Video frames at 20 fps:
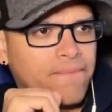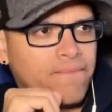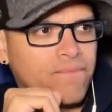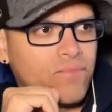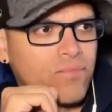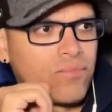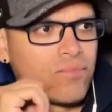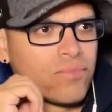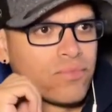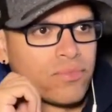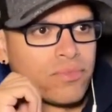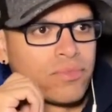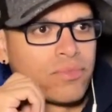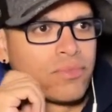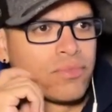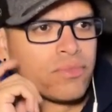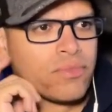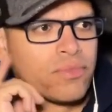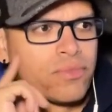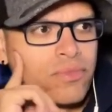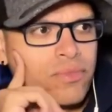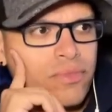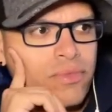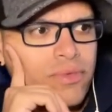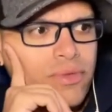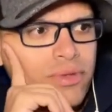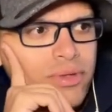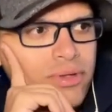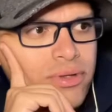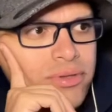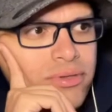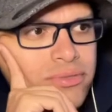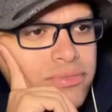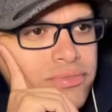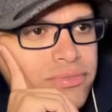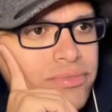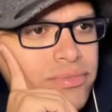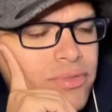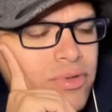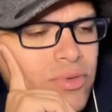Everything's
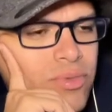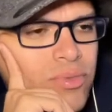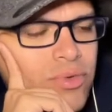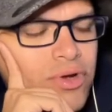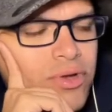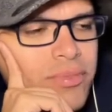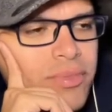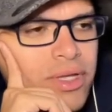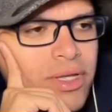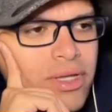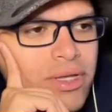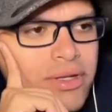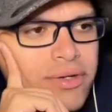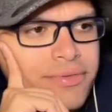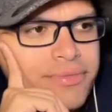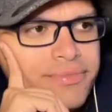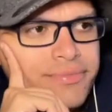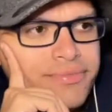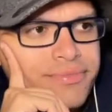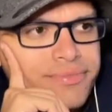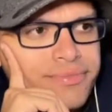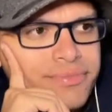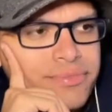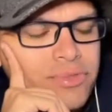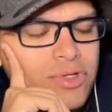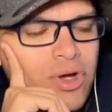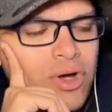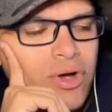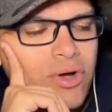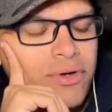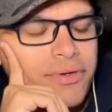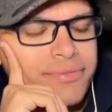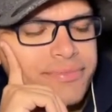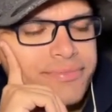wrong. What do you mean? Oh.